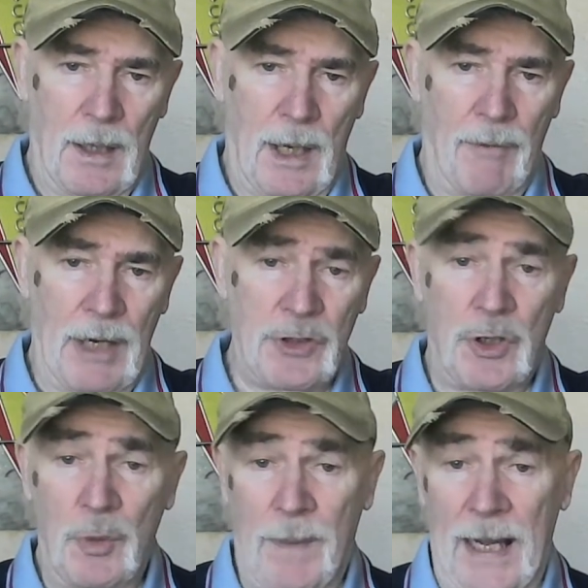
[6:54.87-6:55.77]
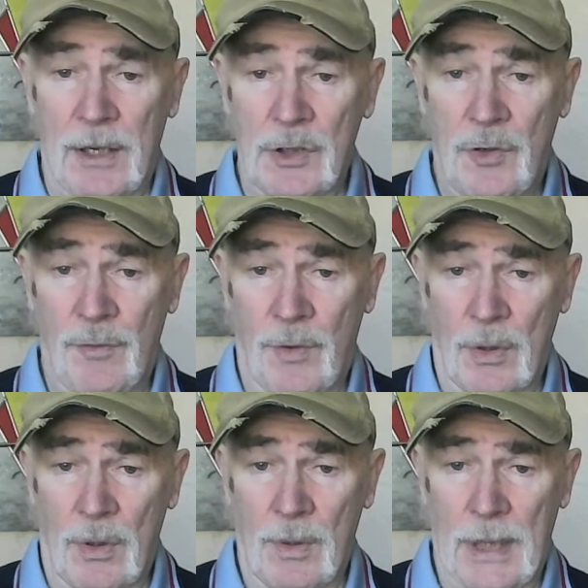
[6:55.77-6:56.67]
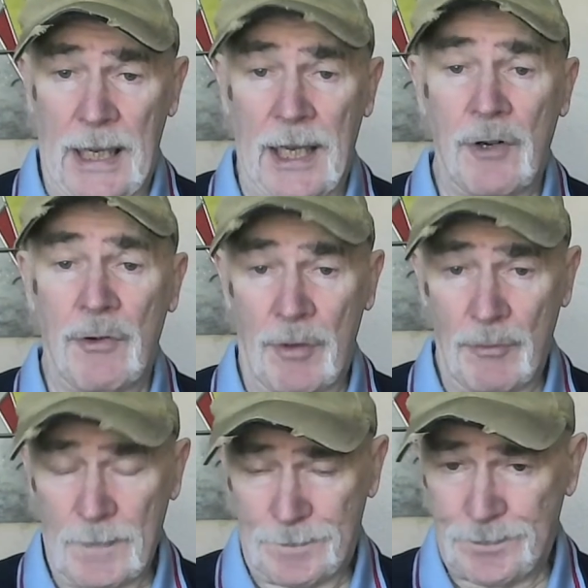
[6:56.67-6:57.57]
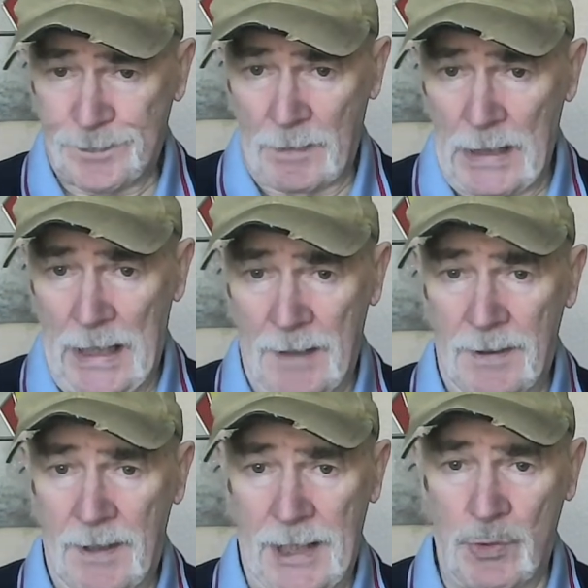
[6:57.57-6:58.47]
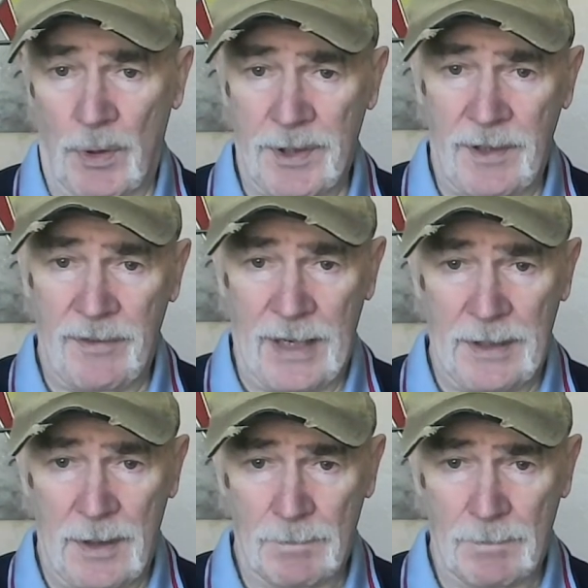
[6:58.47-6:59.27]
a rescue package for aircrew, and that's what they fed